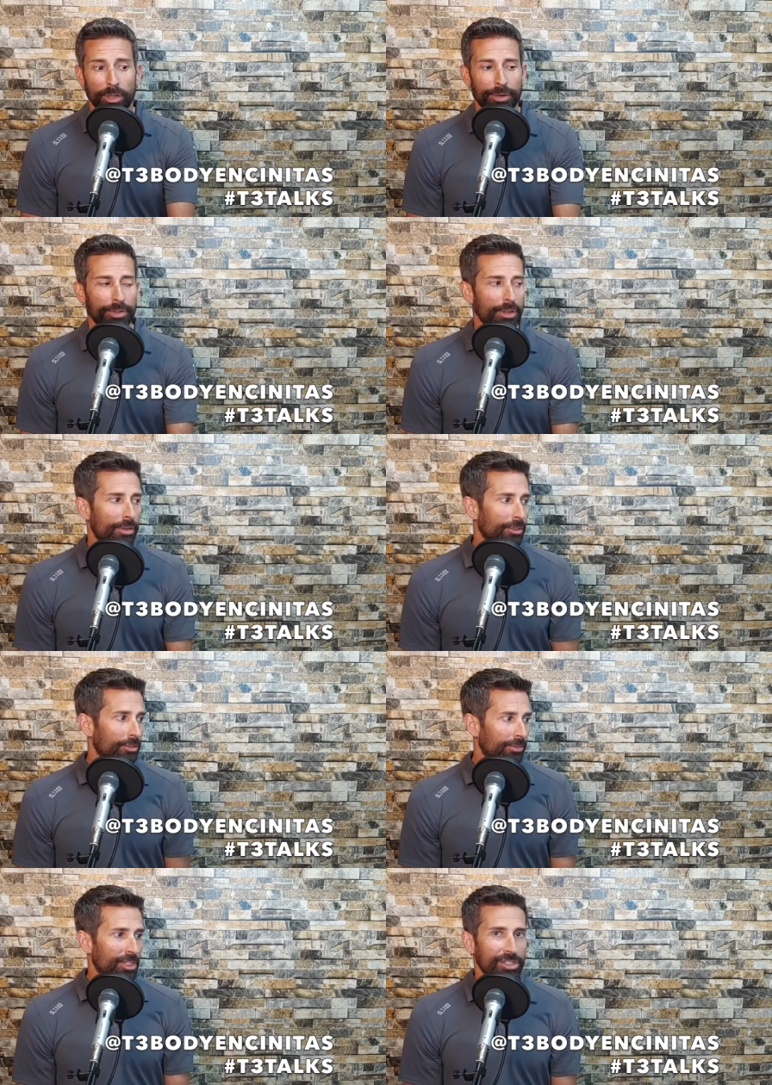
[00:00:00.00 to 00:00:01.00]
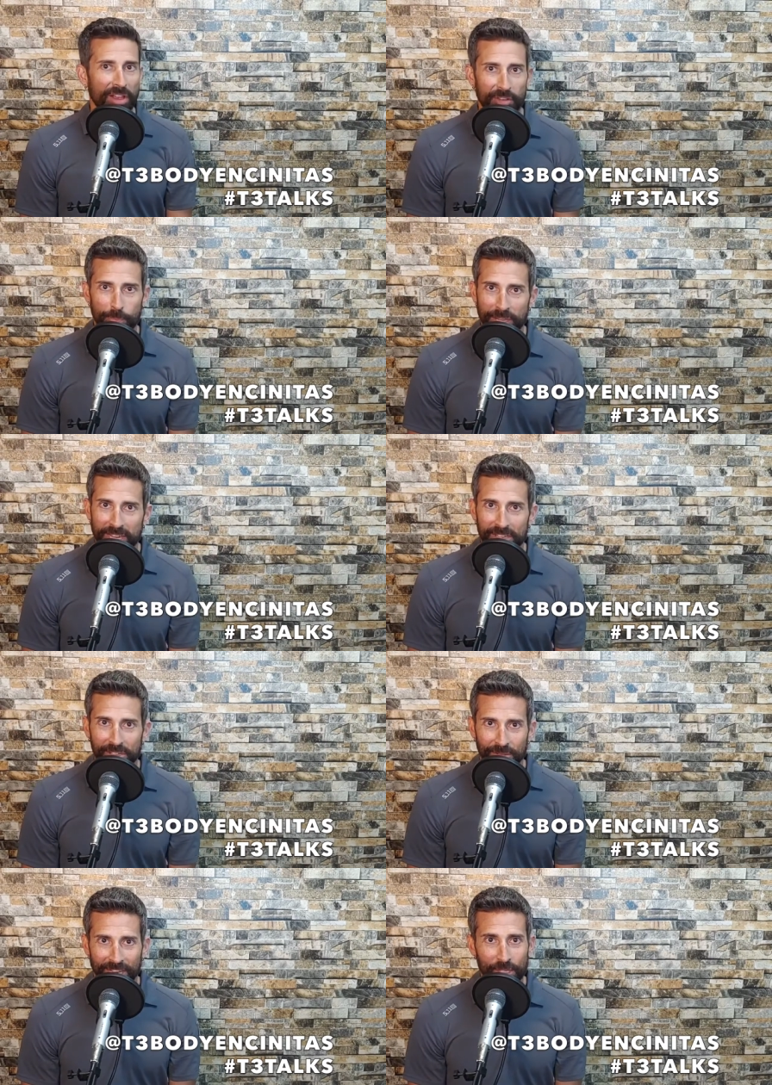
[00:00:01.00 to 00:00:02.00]
oh, here it goes, the seven
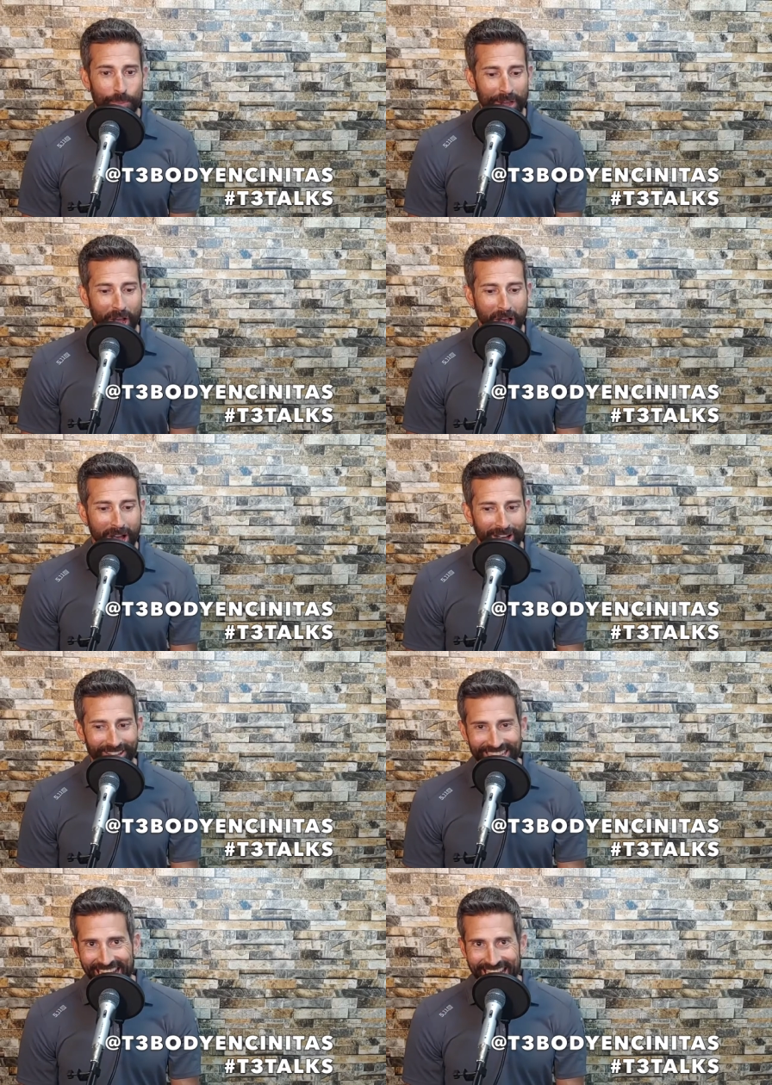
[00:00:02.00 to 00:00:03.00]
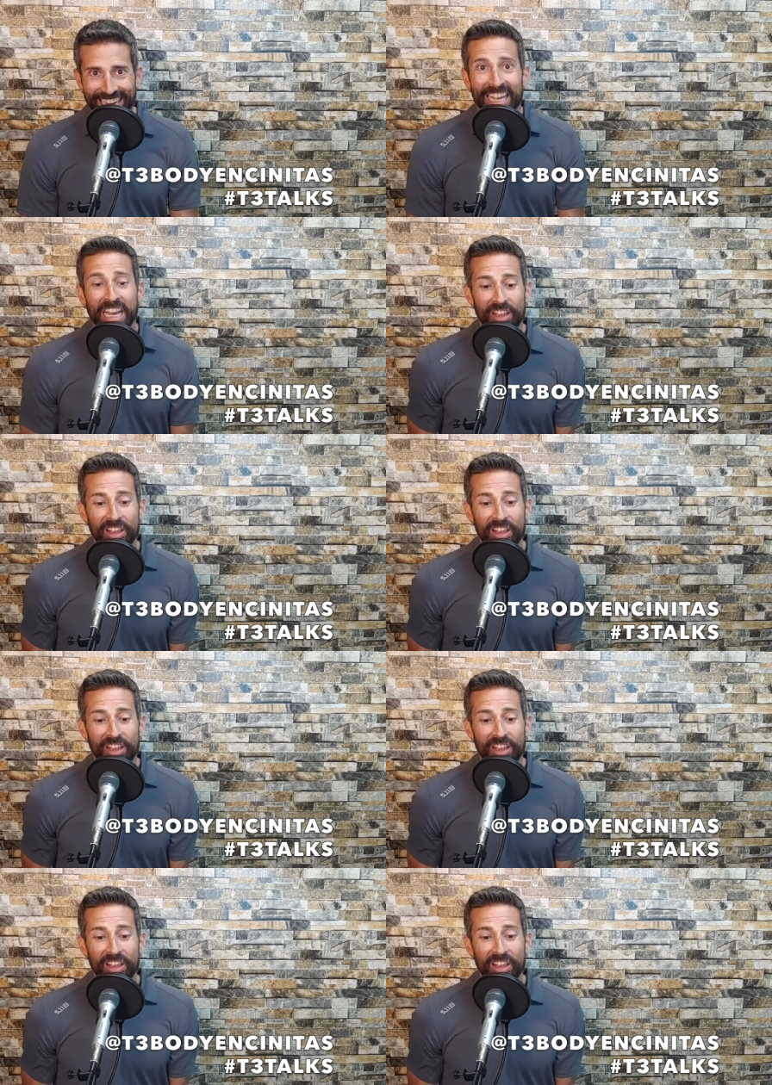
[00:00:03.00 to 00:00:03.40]
Ps. It's been all day.